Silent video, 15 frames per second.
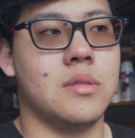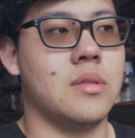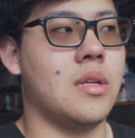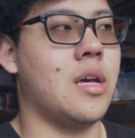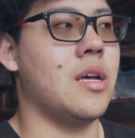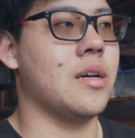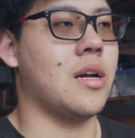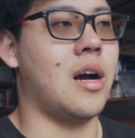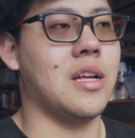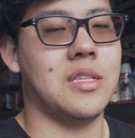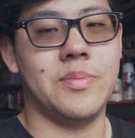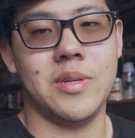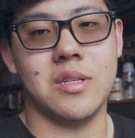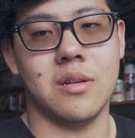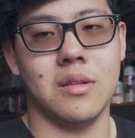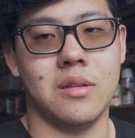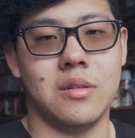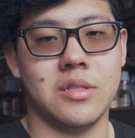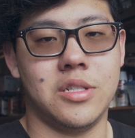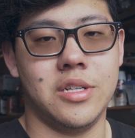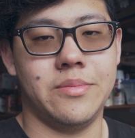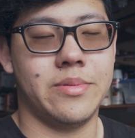Godspeeds are a
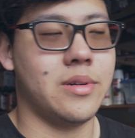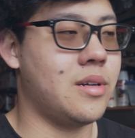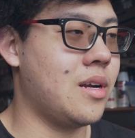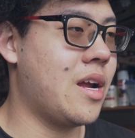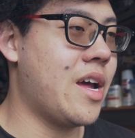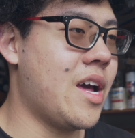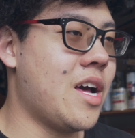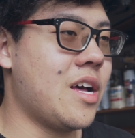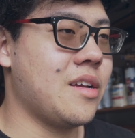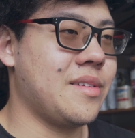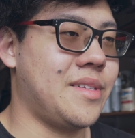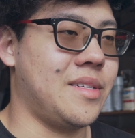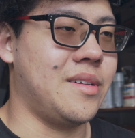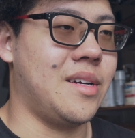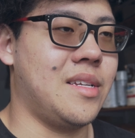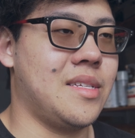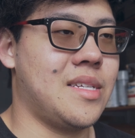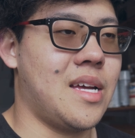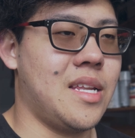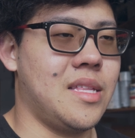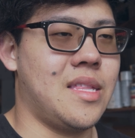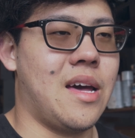little cheaper, so I
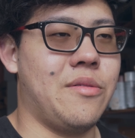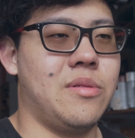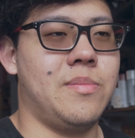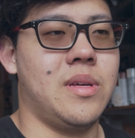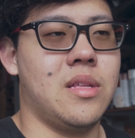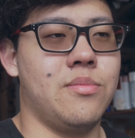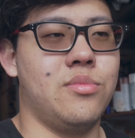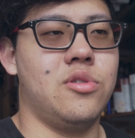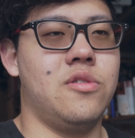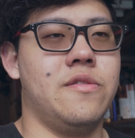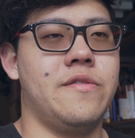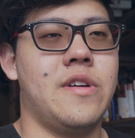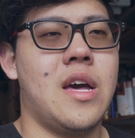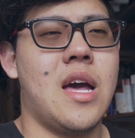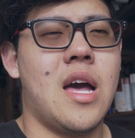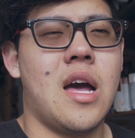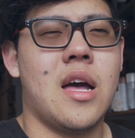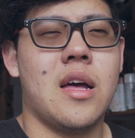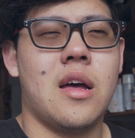decided that would be the move.